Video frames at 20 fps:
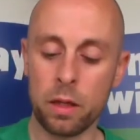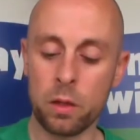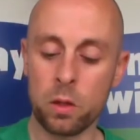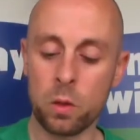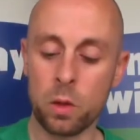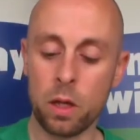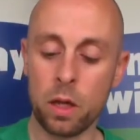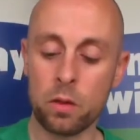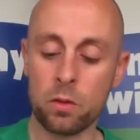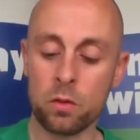
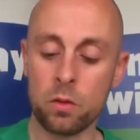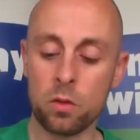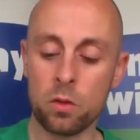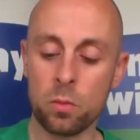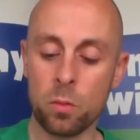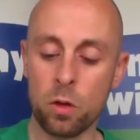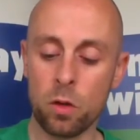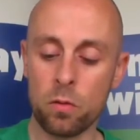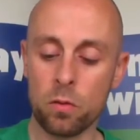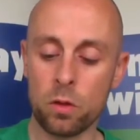You can turn
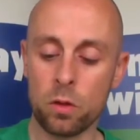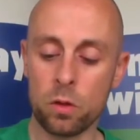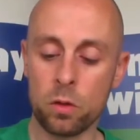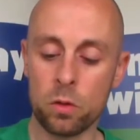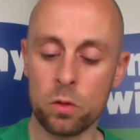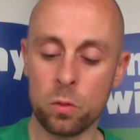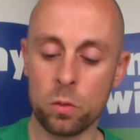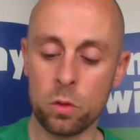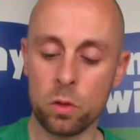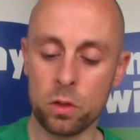them over and
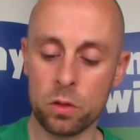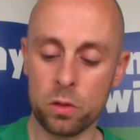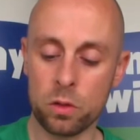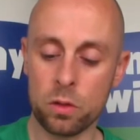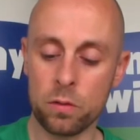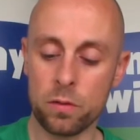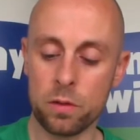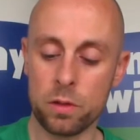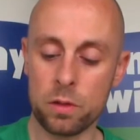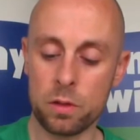use your work
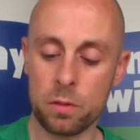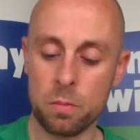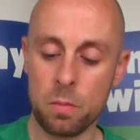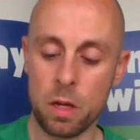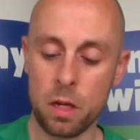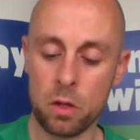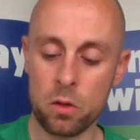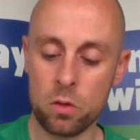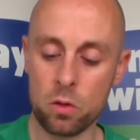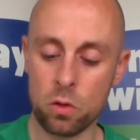surface to
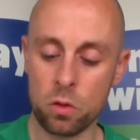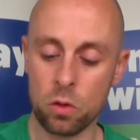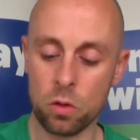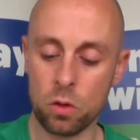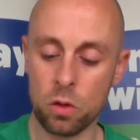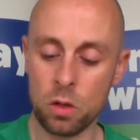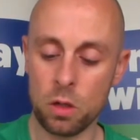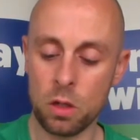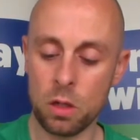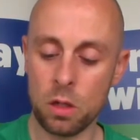make
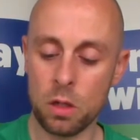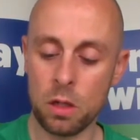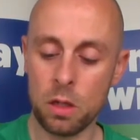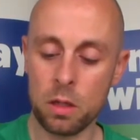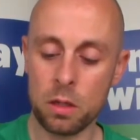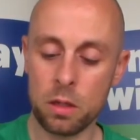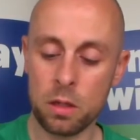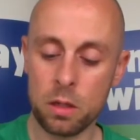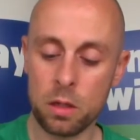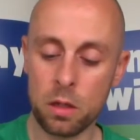sure
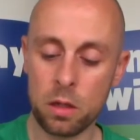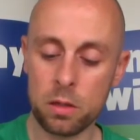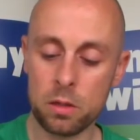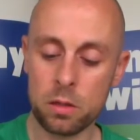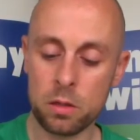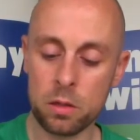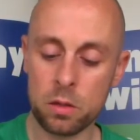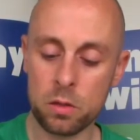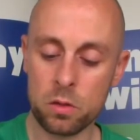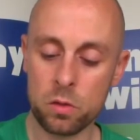they're
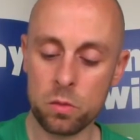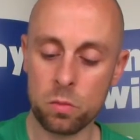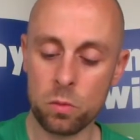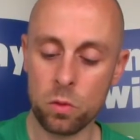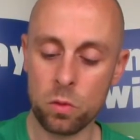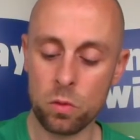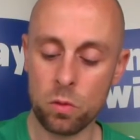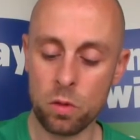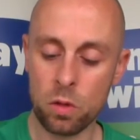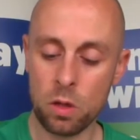nice and
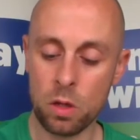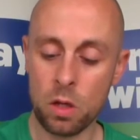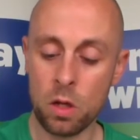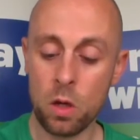smooth.